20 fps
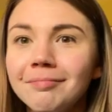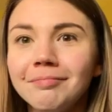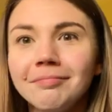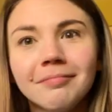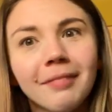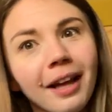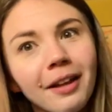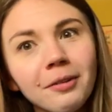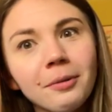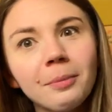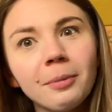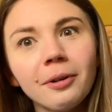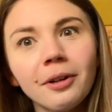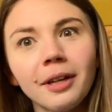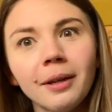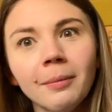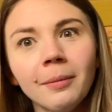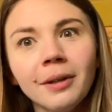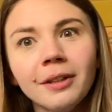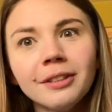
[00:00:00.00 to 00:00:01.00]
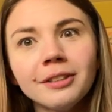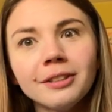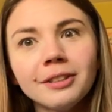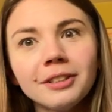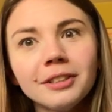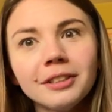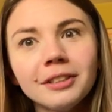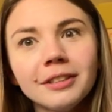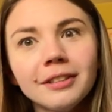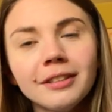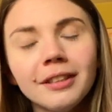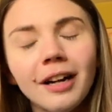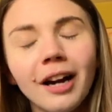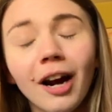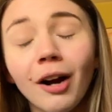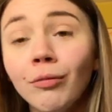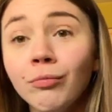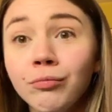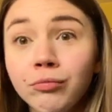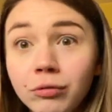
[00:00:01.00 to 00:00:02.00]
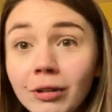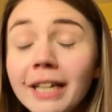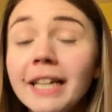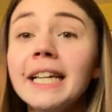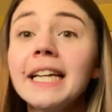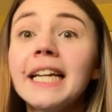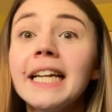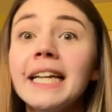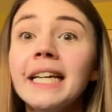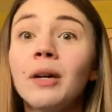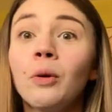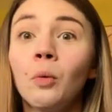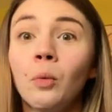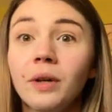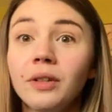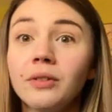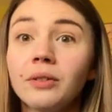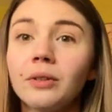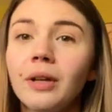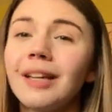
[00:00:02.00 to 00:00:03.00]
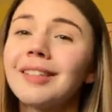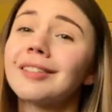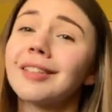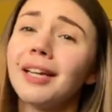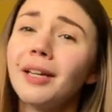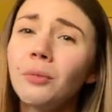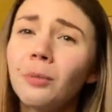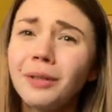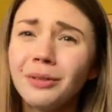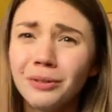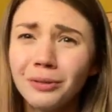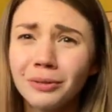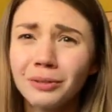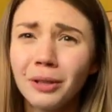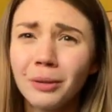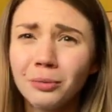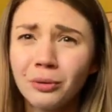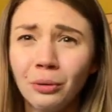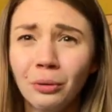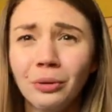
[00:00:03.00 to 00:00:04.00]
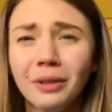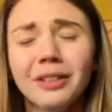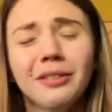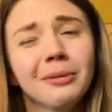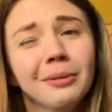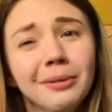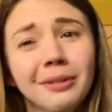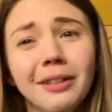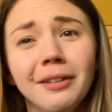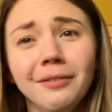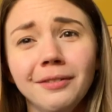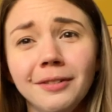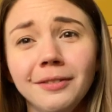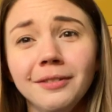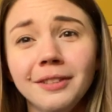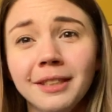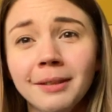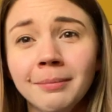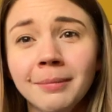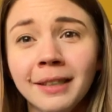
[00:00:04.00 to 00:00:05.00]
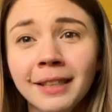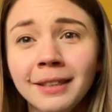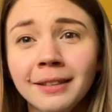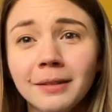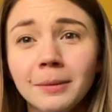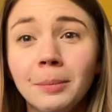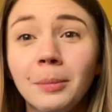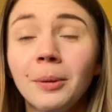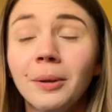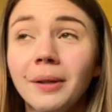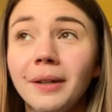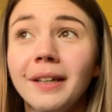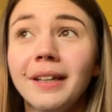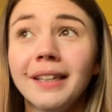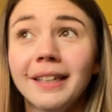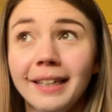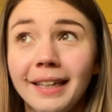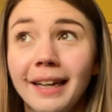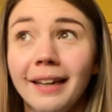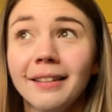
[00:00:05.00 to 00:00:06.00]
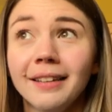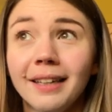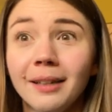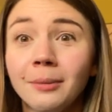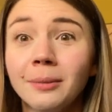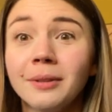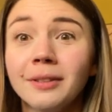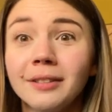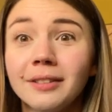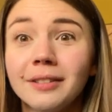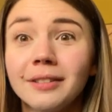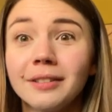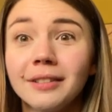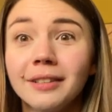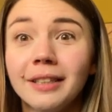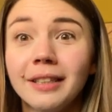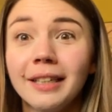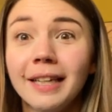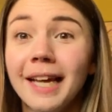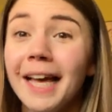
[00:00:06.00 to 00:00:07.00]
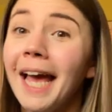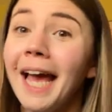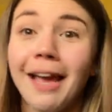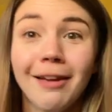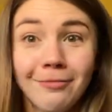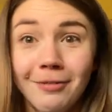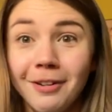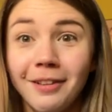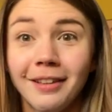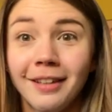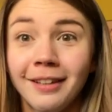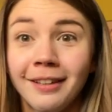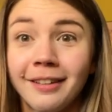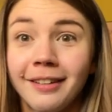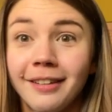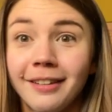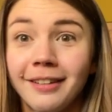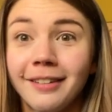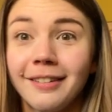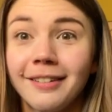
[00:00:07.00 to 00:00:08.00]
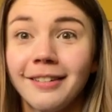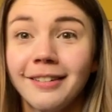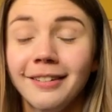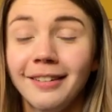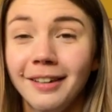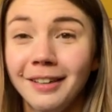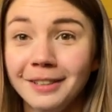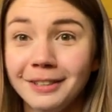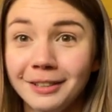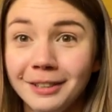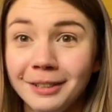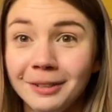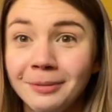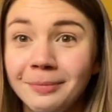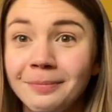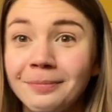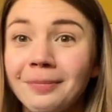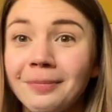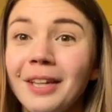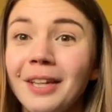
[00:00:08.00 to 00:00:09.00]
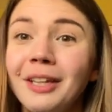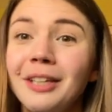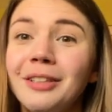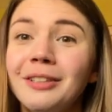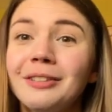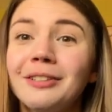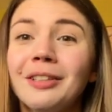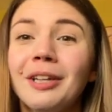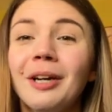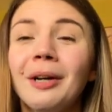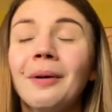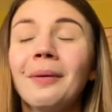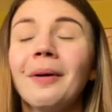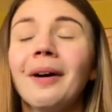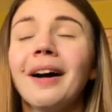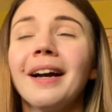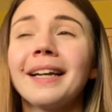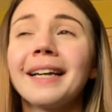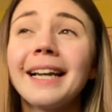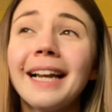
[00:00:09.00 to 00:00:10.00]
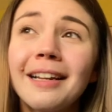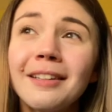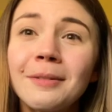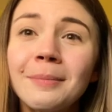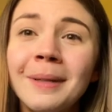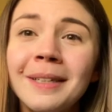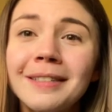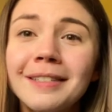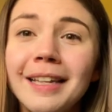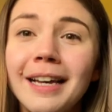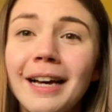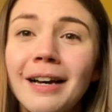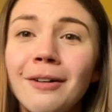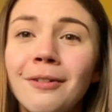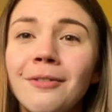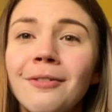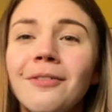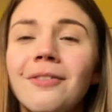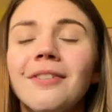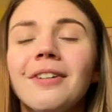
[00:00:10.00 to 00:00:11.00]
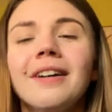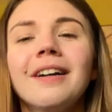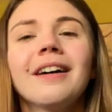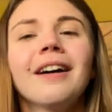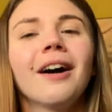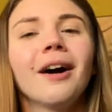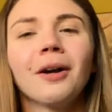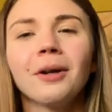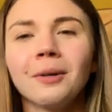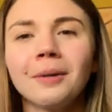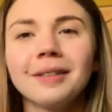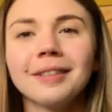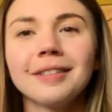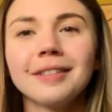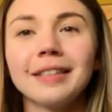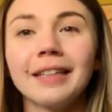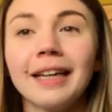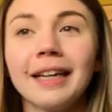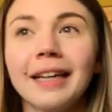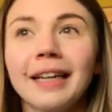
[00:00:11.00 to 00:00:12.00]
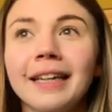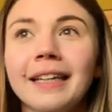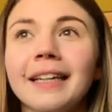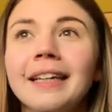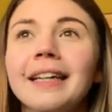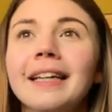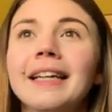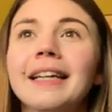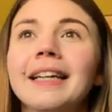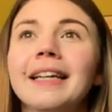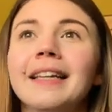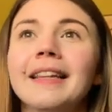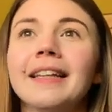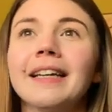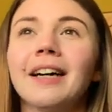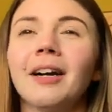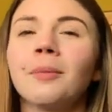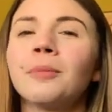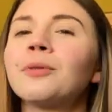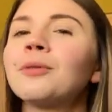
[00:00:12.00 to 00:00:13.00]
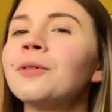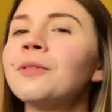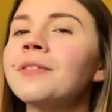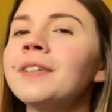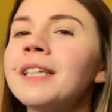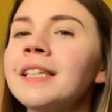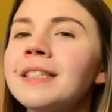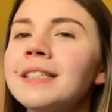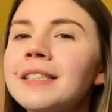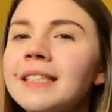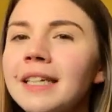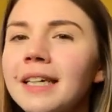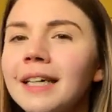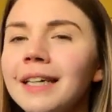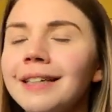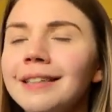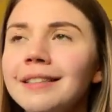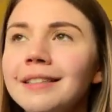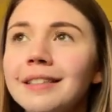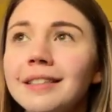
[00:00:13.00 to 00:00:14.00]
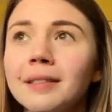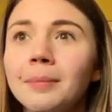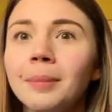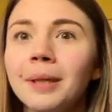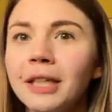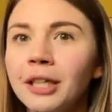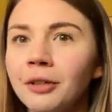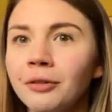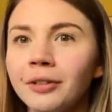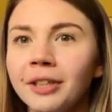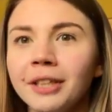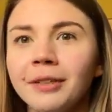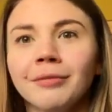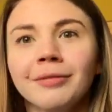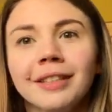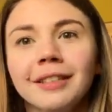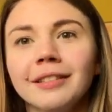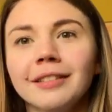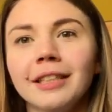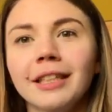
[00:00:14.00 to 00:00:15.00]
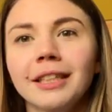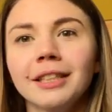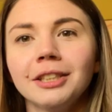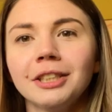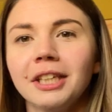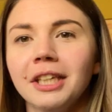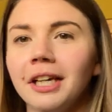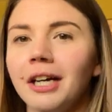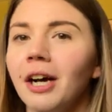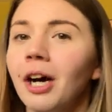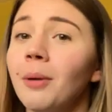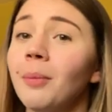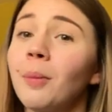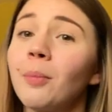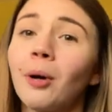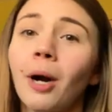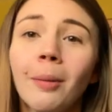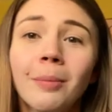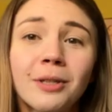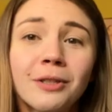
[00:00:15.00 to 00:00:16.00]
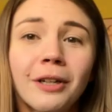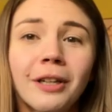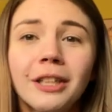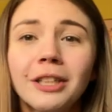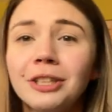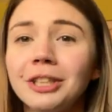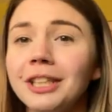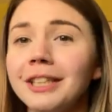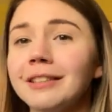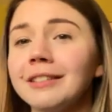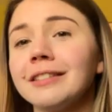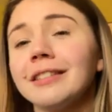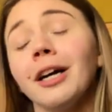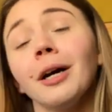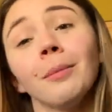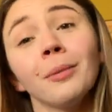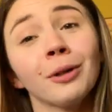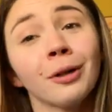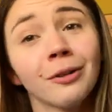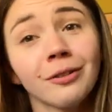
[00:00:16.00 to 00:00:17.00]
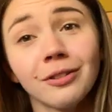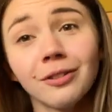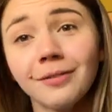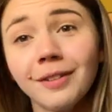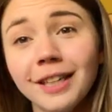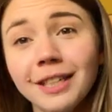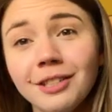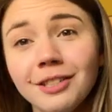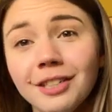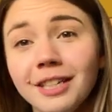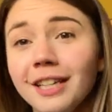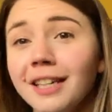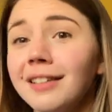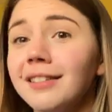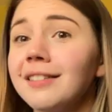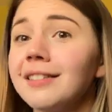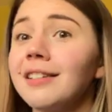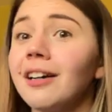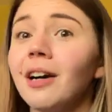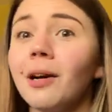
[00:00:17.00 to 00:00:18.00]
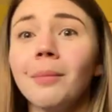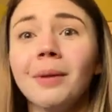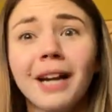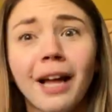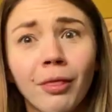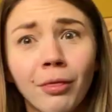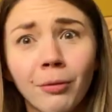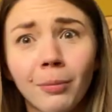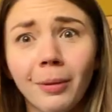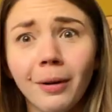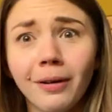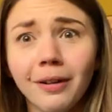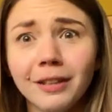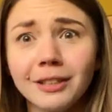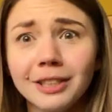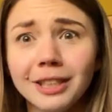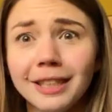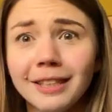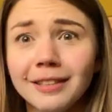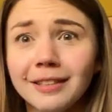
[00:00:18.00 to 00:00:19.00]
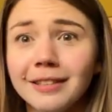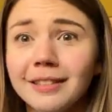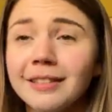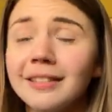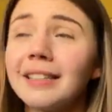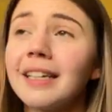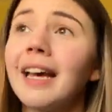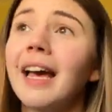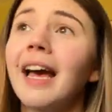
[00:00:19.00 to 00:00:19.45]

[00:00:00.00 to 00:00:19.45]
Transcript: That's pretty much a whistle-stop tour. This was like 15 minutes, but yeah, that was everything that I do. So I class myself, I always say that I'm sort of an interdisciplinary researcher. I'm a primatologist, I'm a conservationist, I'm an anthropologist,